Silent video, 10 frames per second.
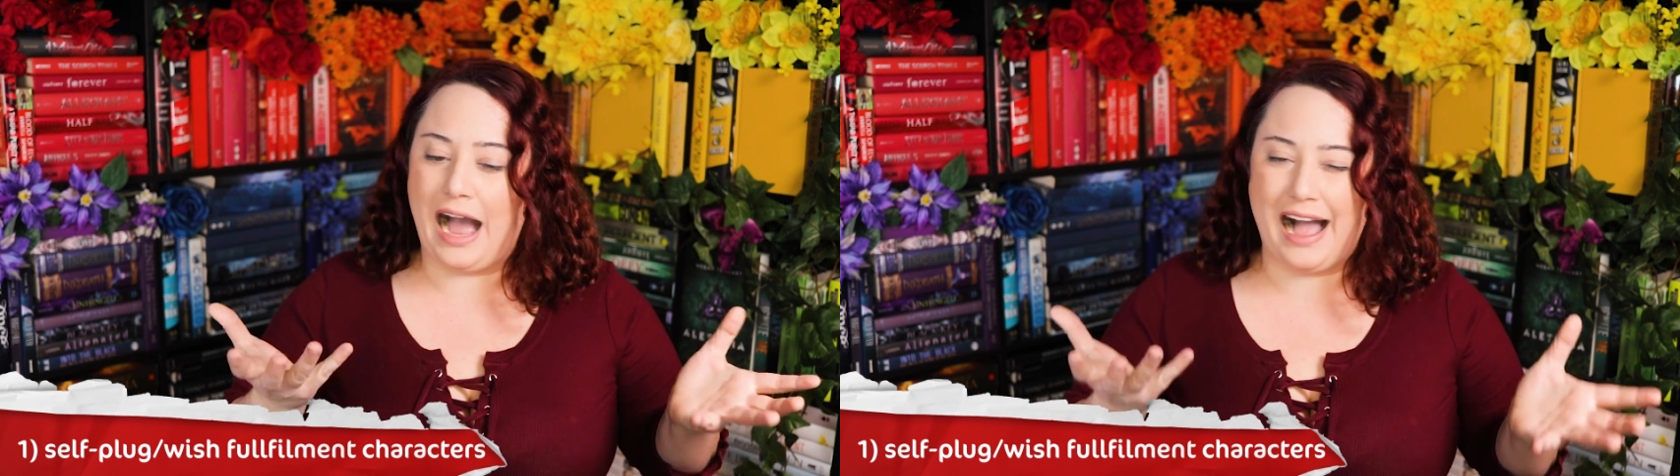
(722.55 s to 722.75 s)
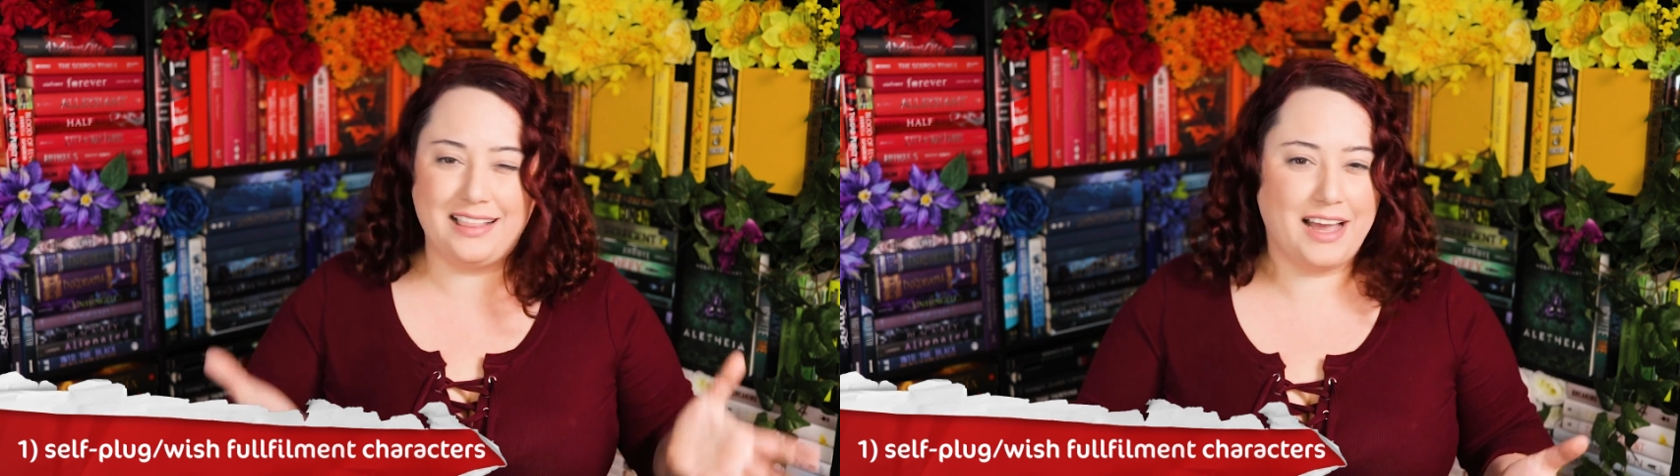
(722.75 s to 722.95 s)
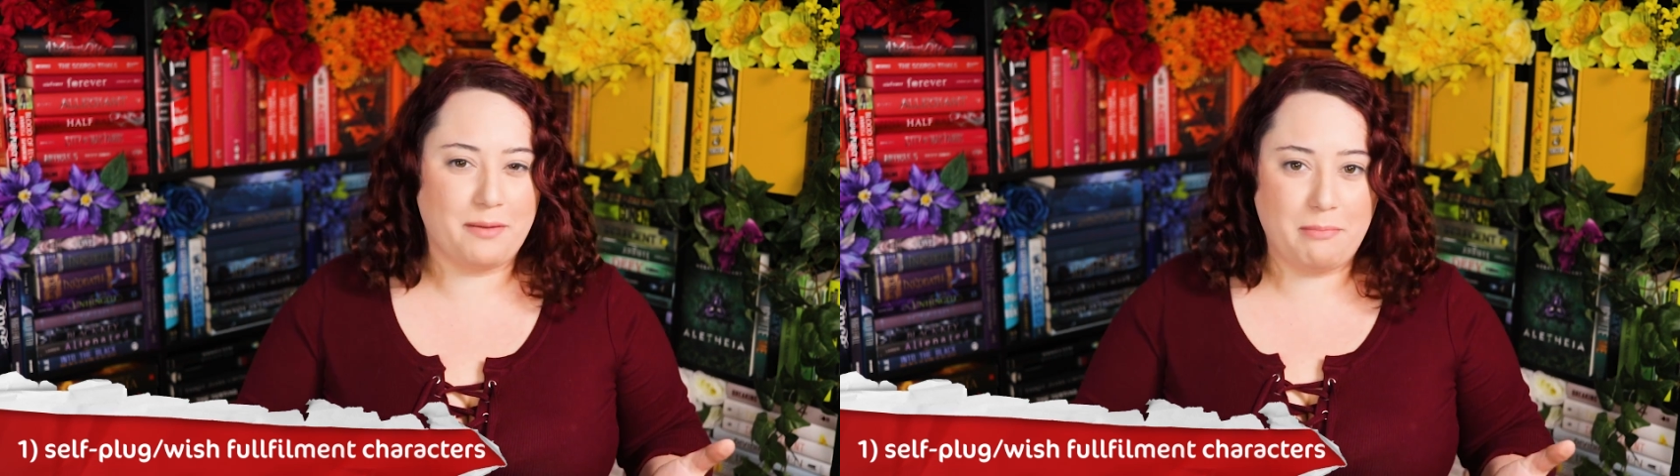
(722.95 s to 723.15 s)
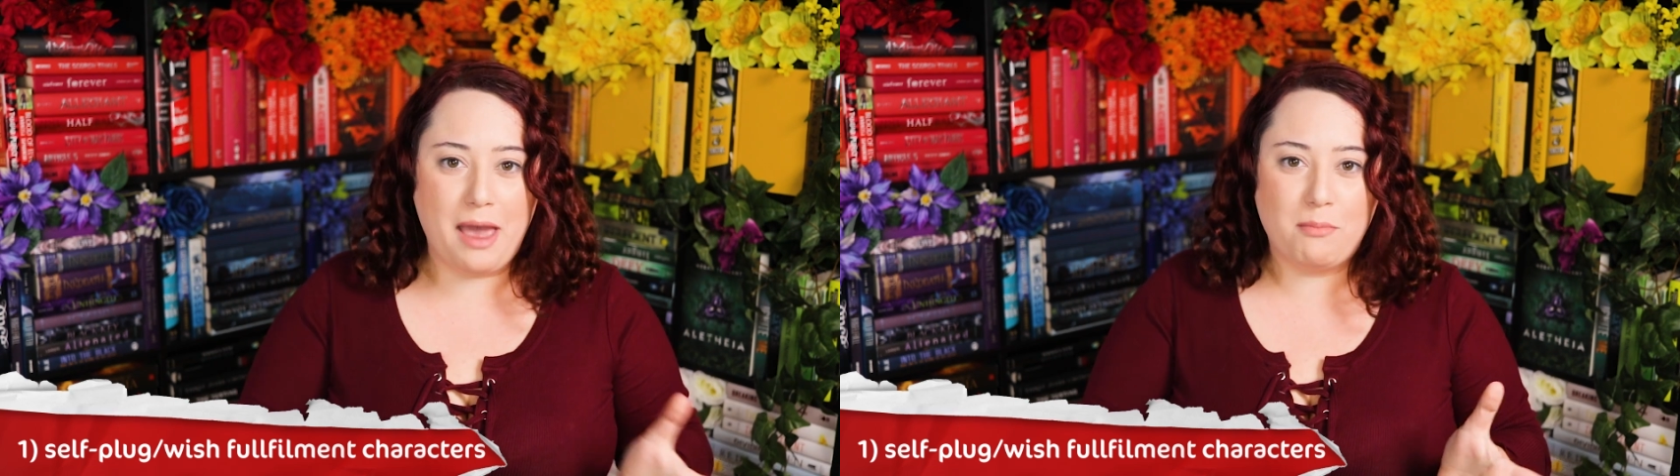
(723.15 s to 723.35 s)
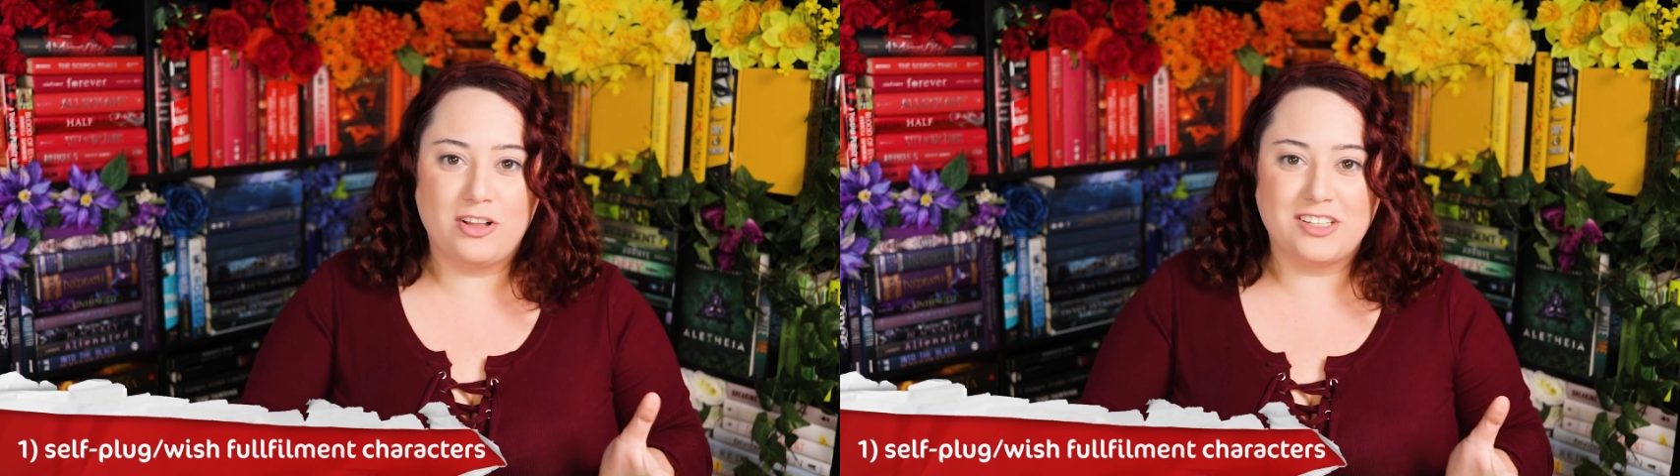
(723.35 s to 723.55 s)
I like
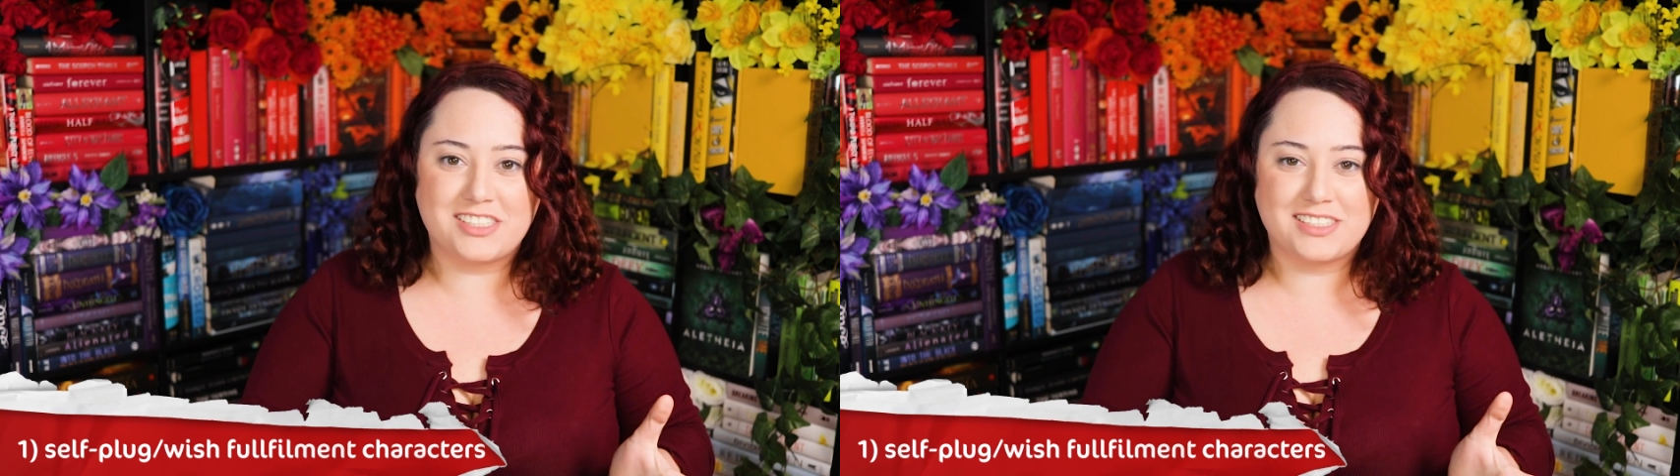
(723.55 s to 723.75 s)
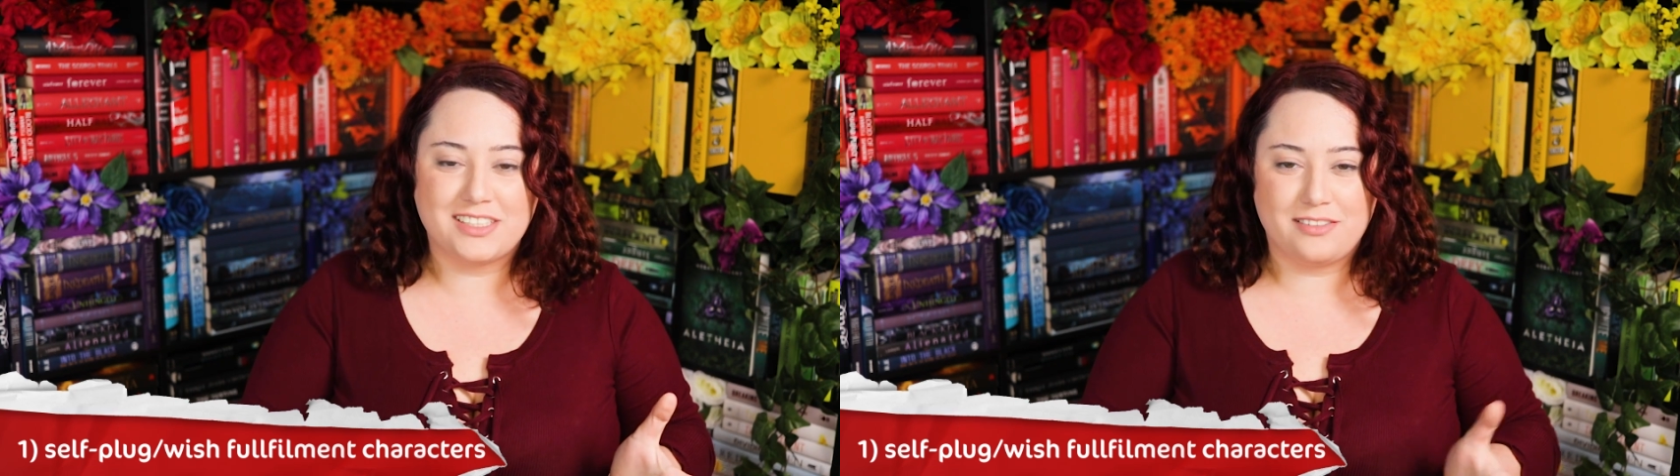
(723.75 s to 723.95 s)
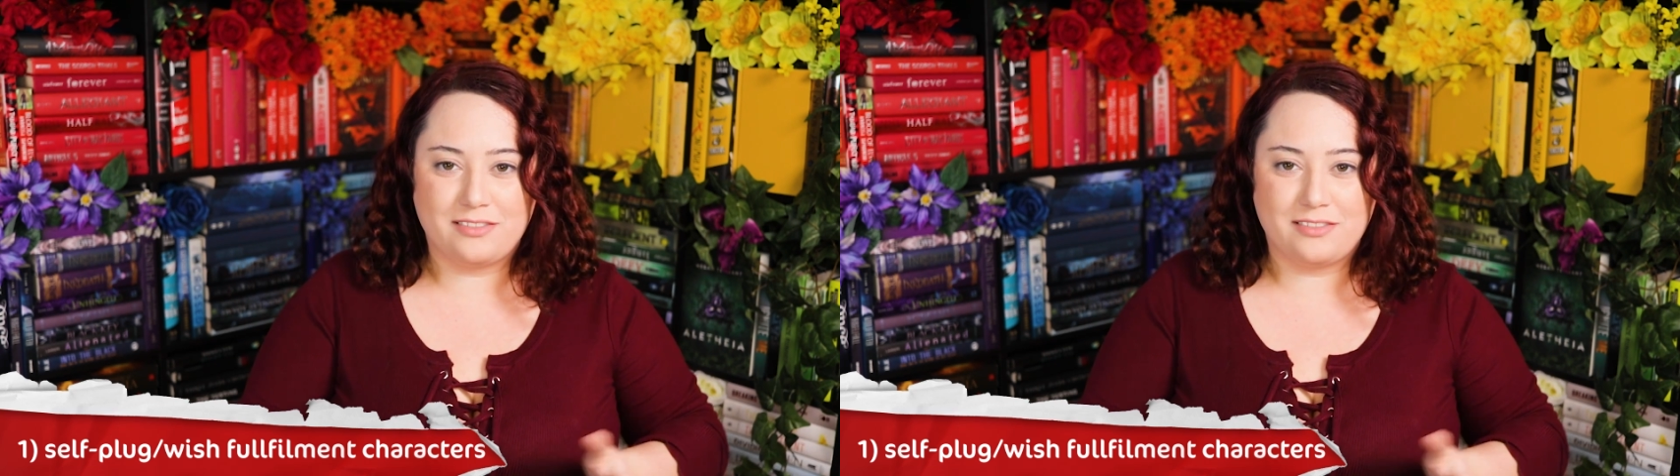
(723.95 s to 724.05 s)
mammals,